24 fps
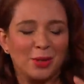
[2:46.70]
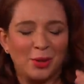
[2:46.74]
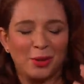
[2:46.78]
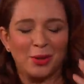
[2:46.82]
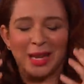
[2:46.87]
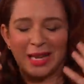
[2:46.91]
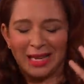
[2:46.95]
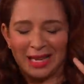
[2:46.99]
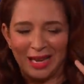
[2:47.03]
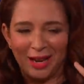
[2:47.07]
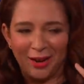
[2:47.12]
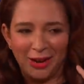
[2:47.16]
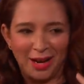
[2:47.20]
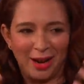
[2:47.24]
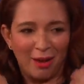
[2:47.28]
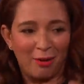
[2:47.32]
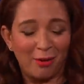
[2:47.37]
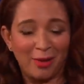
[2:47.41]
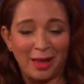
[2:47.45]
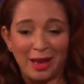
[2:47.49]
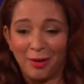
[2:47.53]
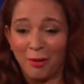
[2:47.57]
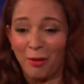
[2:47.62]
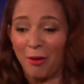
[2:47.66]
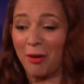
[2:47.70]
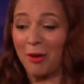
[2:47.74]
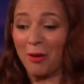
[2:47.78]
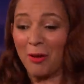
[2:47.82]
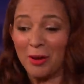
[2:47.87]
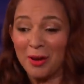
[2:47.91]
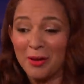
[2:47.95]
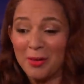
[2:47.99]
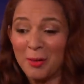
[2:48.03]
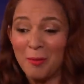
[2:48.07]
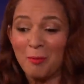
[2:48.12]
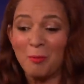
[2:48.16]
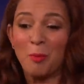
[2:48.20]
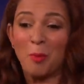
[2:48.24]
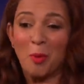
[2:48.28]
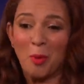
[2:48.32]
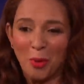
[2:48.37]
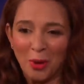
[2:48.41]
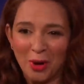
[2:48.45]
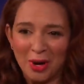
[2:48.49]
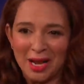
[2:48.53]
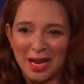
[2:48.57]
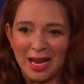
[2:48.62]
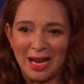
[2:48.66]
you're like hearing it, or like or, or in the
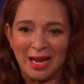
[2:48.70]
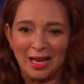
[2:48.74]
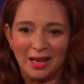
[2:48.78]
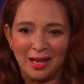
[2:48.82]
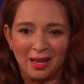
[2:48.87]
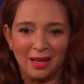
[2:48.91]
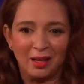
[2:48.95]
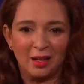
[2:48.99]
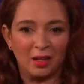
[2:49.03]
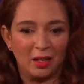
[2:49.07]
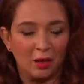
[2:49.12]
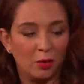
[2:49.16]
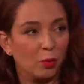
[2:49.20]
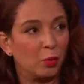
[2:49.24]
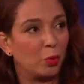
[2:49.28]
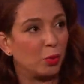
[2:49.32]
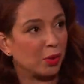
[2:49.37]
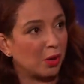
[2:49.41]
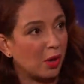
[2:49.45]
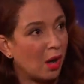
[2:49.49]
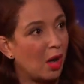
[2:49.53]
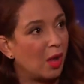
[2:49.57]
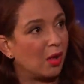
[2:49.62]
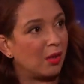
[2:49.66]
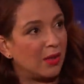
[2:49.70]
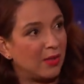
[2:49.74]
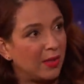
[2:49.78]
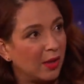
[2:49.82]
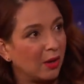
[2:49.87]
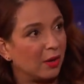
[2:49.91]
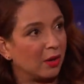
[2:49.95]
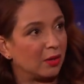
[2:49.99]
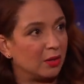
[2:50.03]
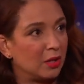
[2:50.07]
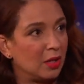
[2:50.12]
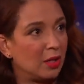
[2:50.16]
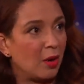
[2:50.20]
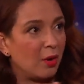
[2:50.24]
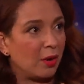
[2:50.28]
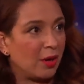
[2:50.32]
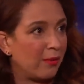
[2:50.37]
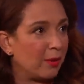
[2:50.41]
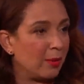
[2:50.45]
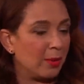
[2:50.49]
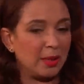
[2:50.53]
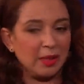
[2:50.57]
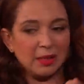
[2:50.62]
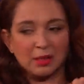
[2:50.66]
morning you, we're all in there, you know,
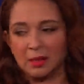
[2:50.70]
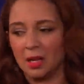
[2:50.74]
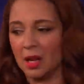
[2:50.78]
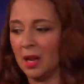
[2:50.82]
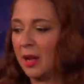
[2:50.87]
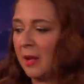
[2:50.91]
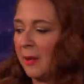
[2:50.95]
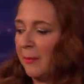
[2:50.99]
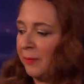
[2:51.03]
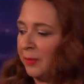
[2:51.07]
and everybody's